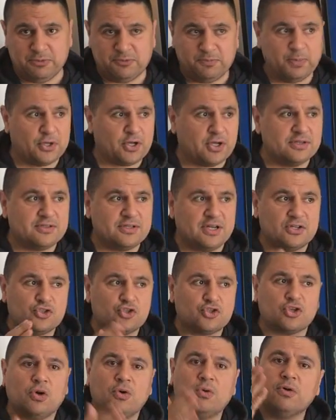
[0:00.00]
because there's
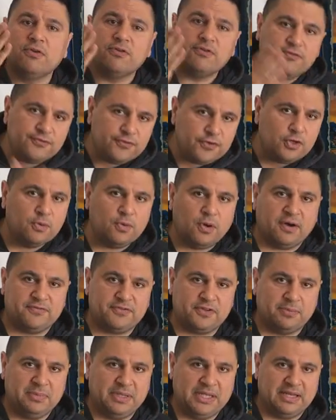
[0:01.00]
so few of
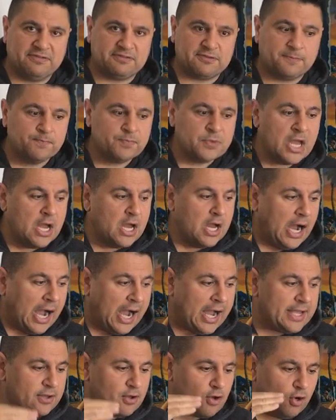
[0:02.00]
them left.
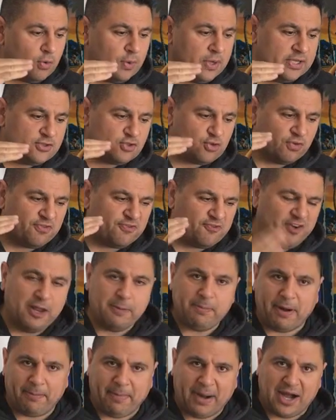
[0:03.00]
I go into
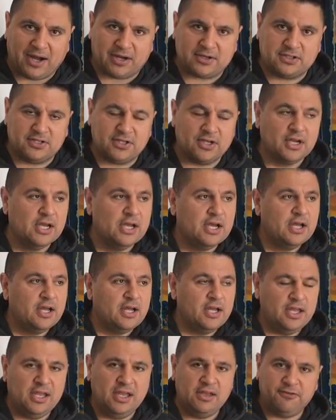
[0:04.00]
Flippermarkt.
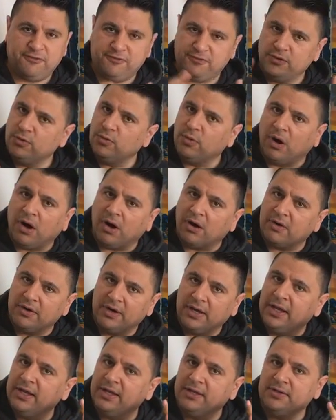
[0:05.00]
If you are
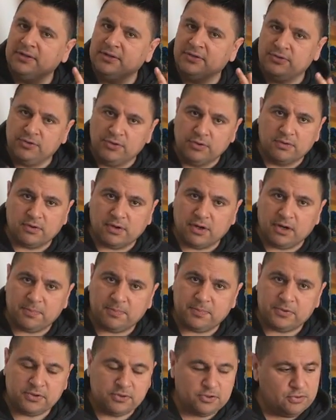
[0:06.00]
in
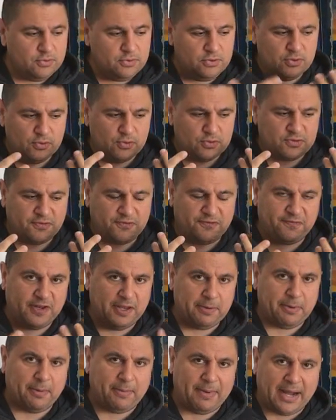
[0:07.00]
Europe, you use
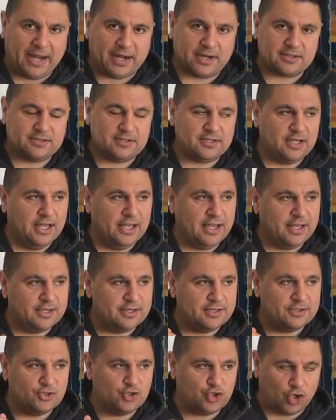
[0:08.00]
Flippermarkt.
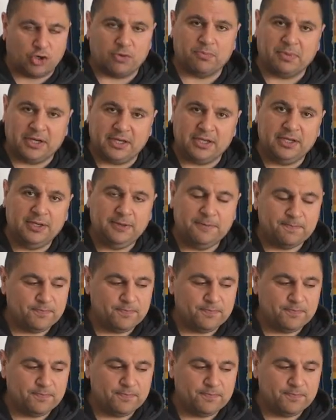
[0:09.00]
In Germany,